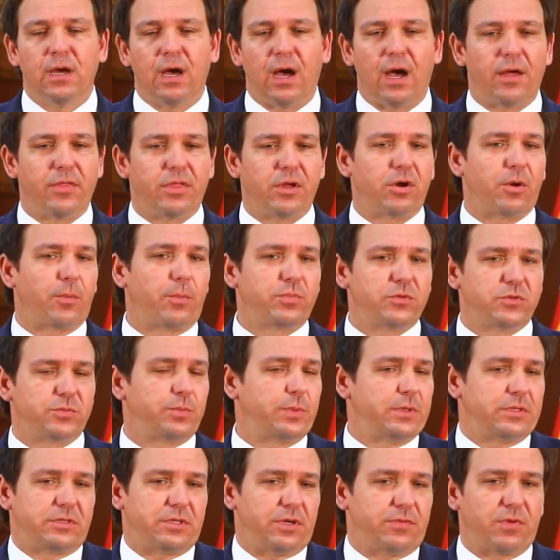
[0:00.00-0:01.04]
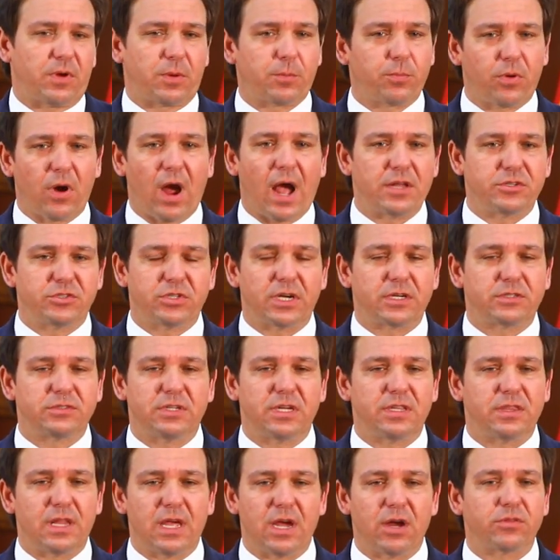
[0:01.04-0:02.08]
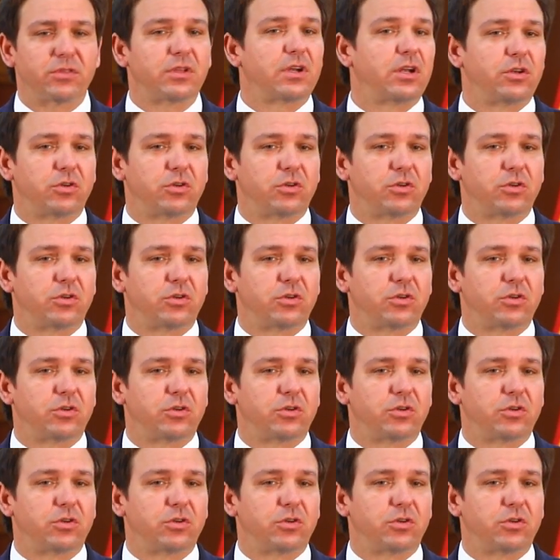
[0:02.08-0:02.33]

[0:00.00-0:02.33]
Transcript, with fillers: Uh, there are specific projects in there that